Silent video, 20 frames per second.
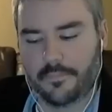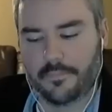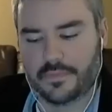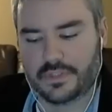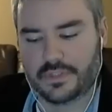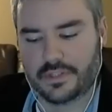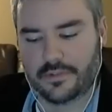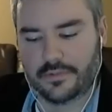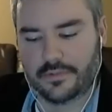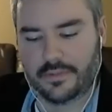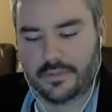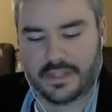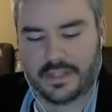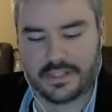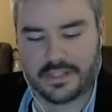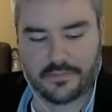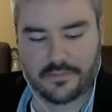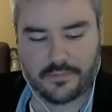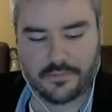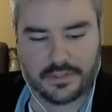So let me
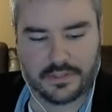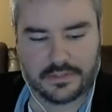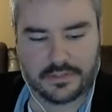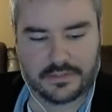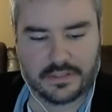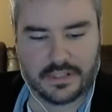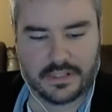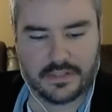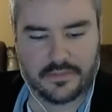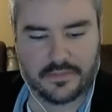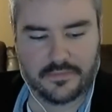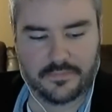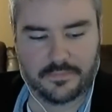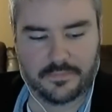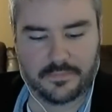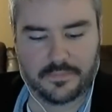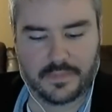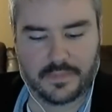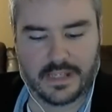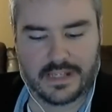ask you one
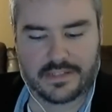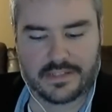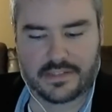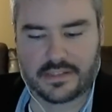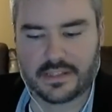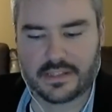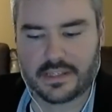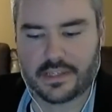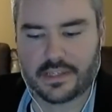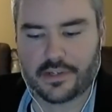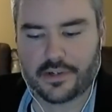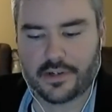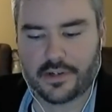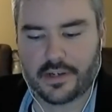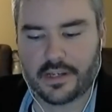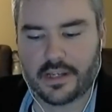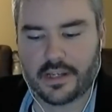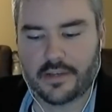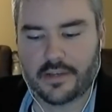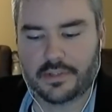last thing here.
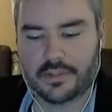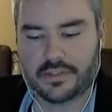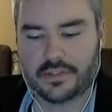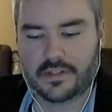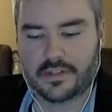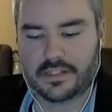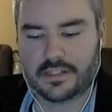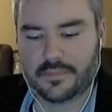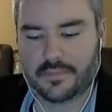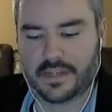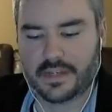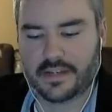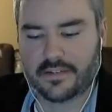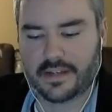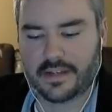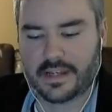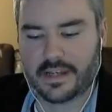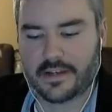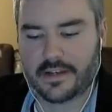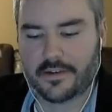We talked about
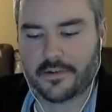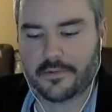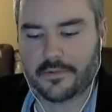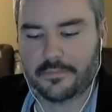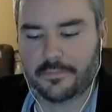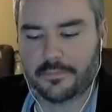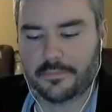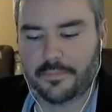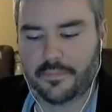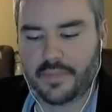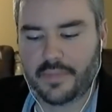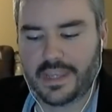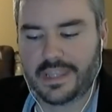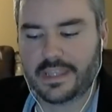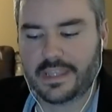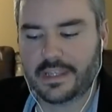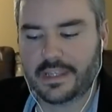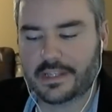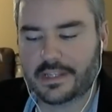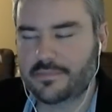how
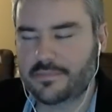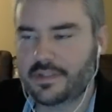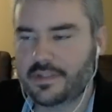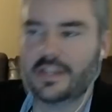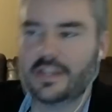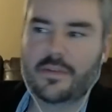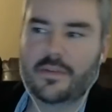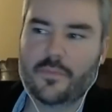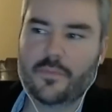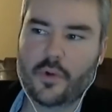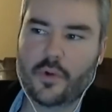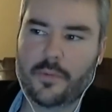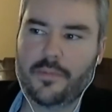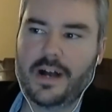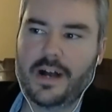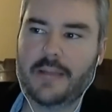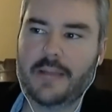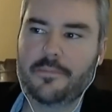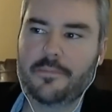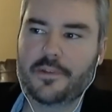baking is becoming more
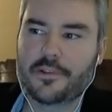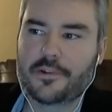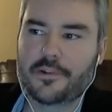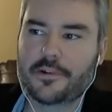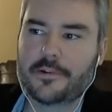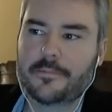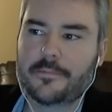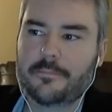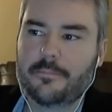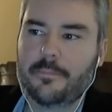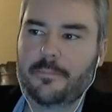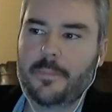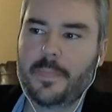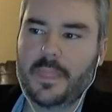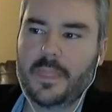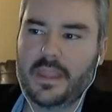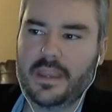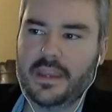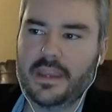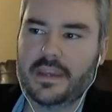popular,
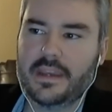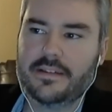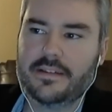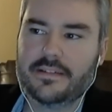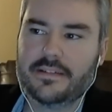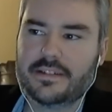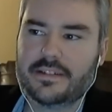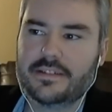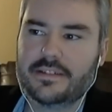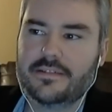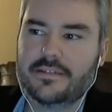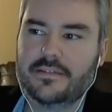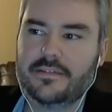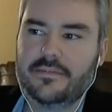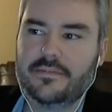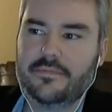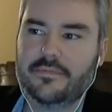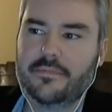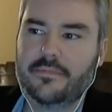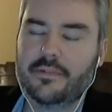and
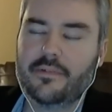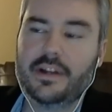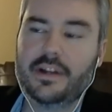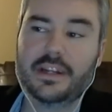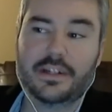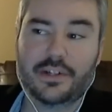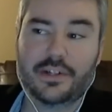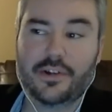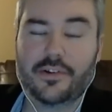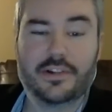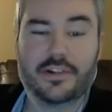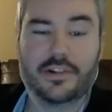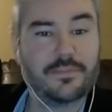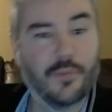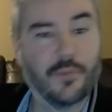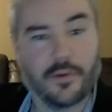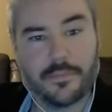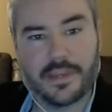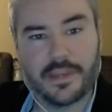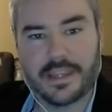we want to encourage
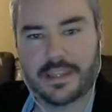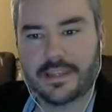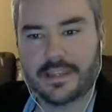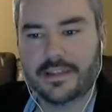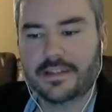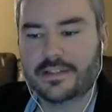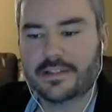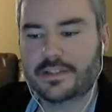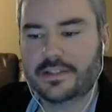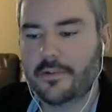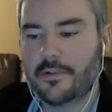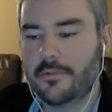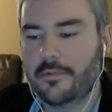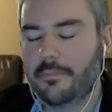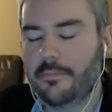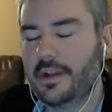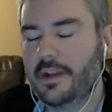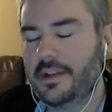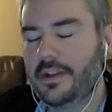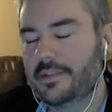more baking. And so
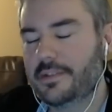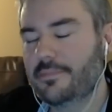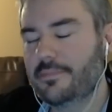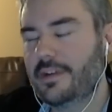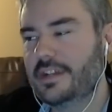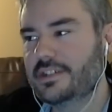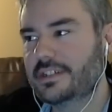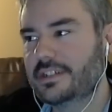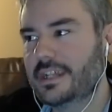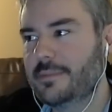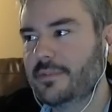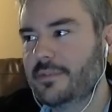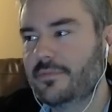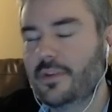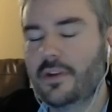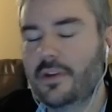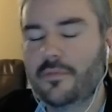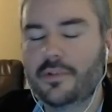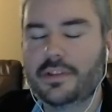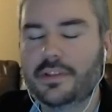another project I'm
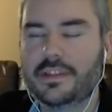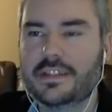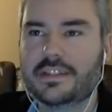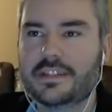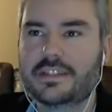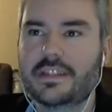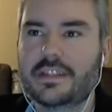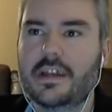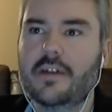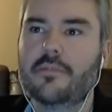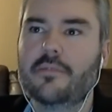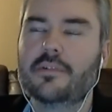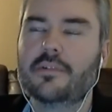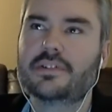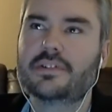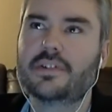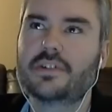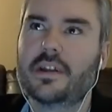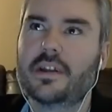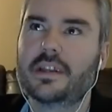involved with is we're
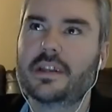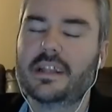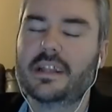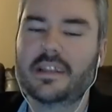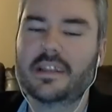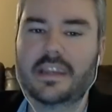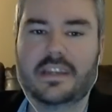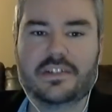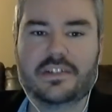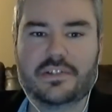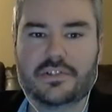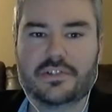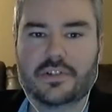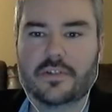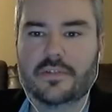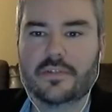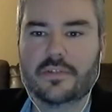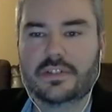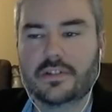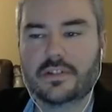starting a delegation
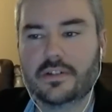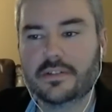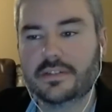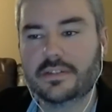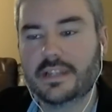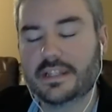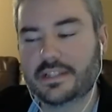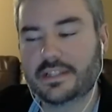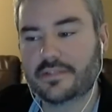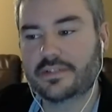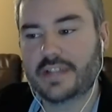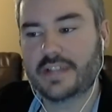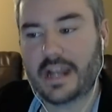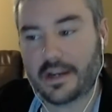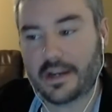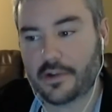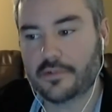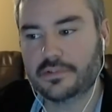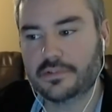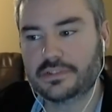service called Tezos
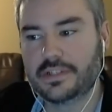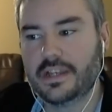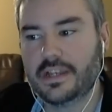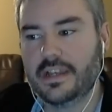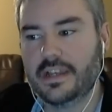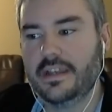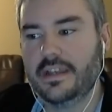Tacos.